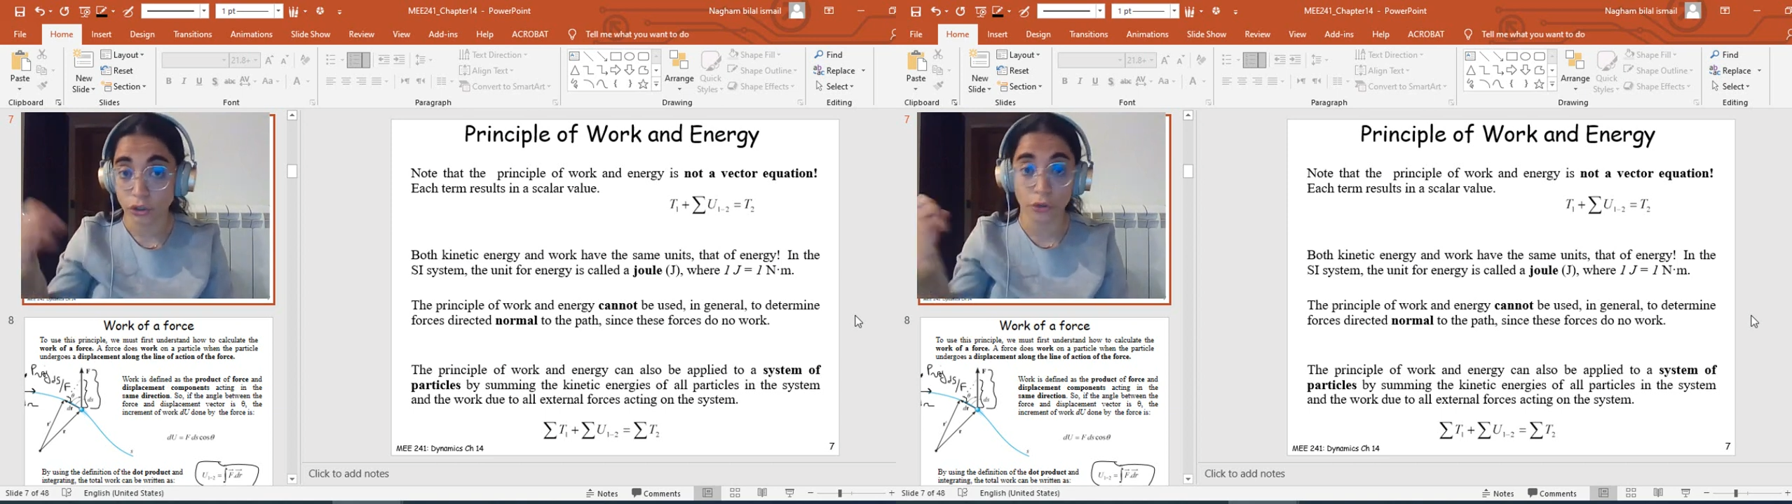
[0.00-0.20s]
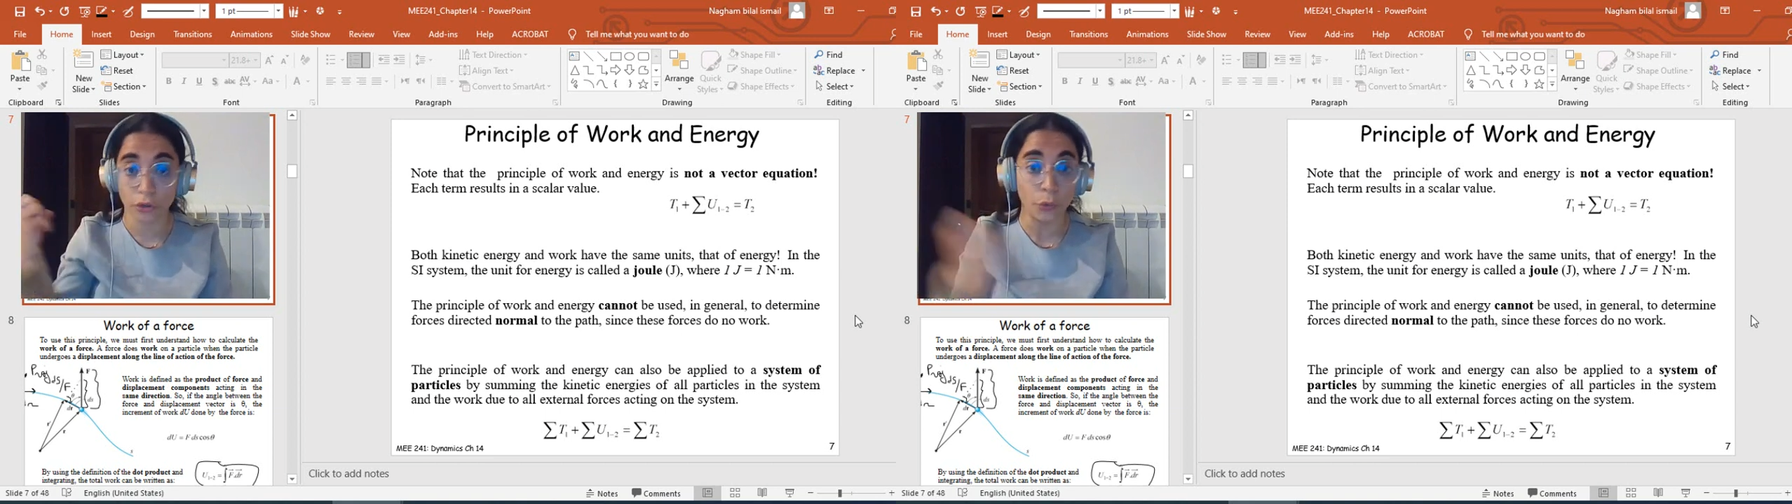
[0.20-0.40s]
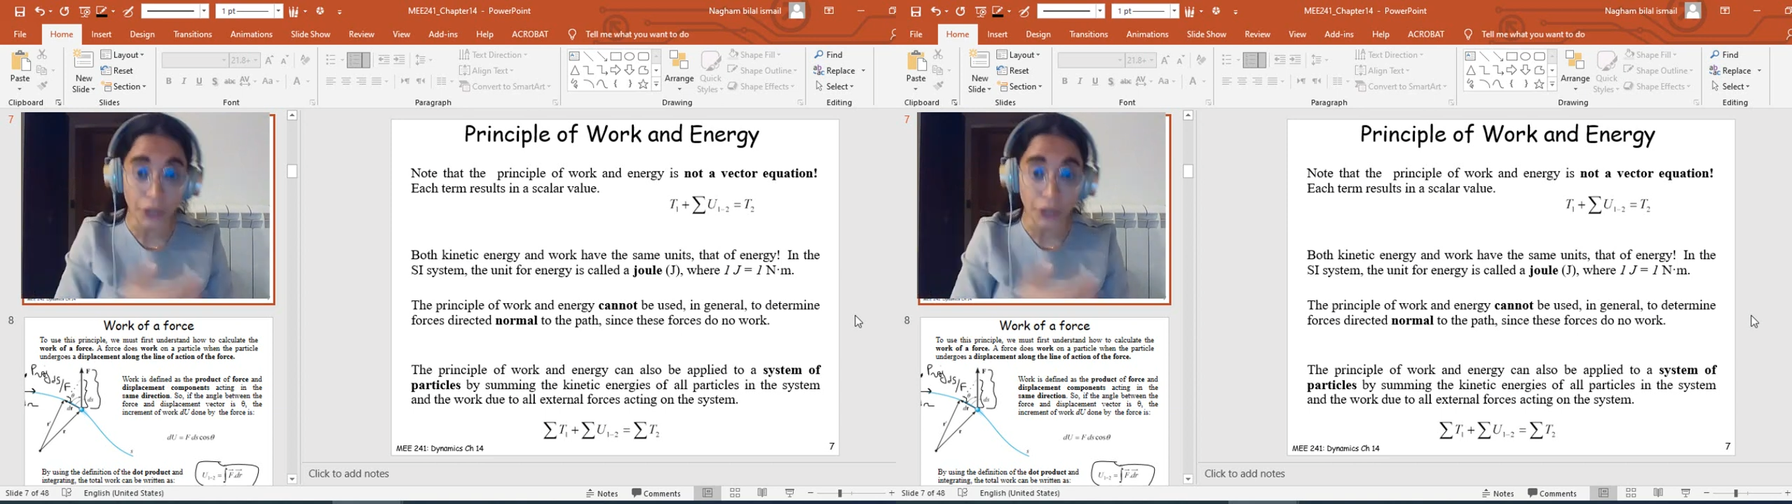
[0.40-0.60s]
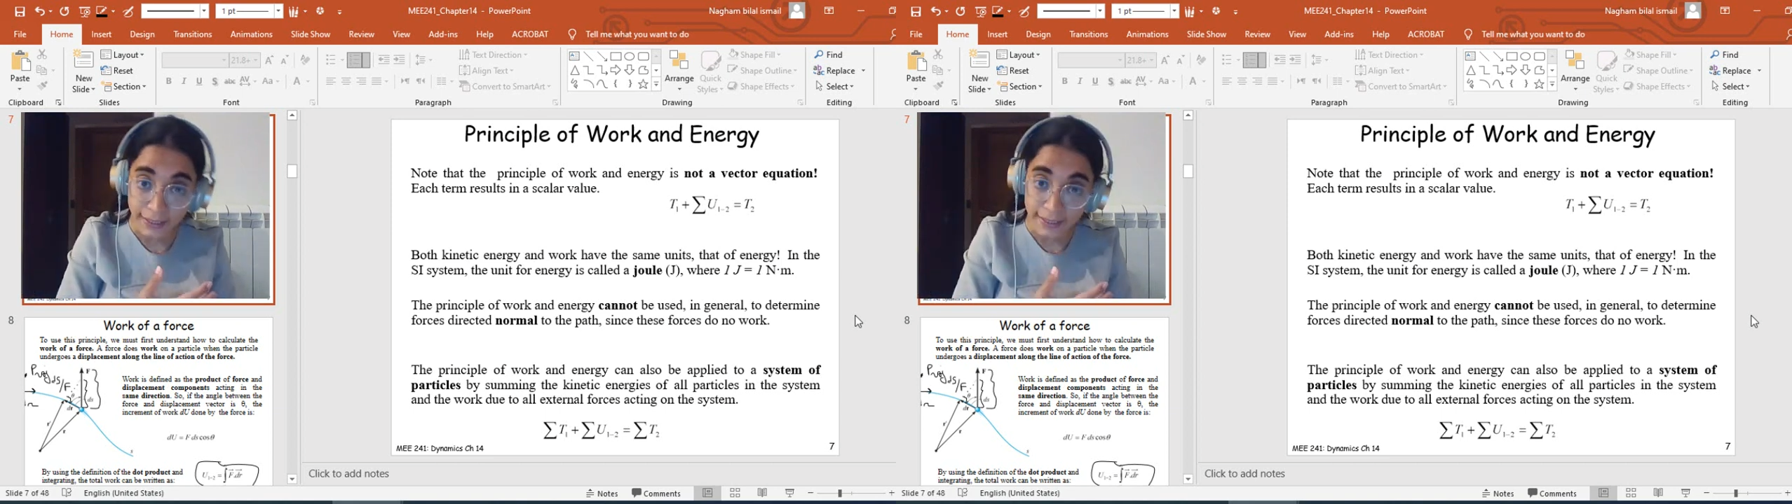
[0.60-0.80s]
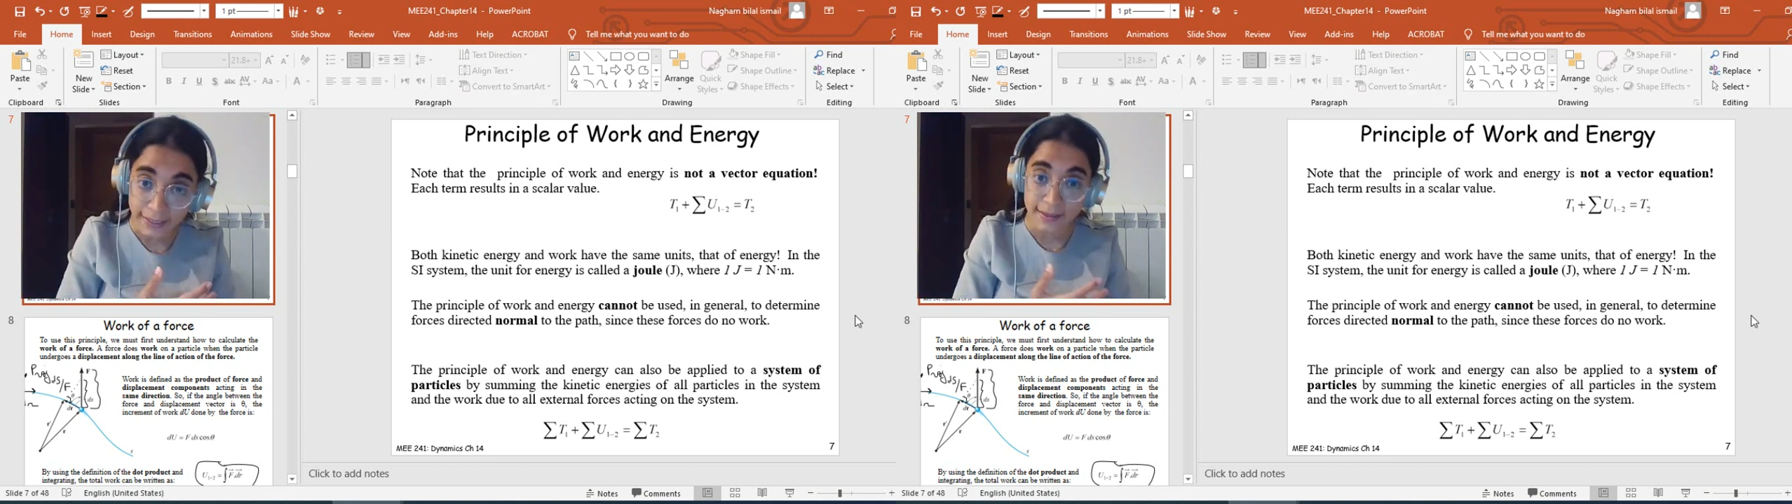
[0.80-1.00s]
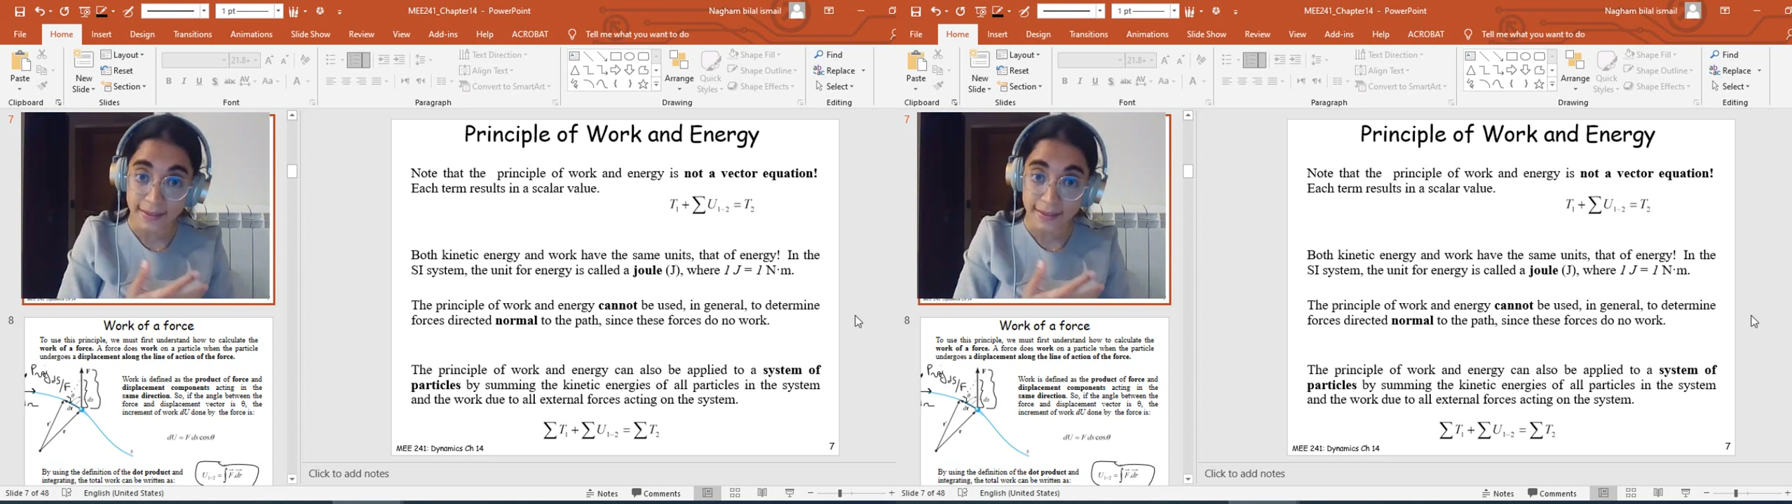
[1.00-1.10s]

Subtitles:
So the work is a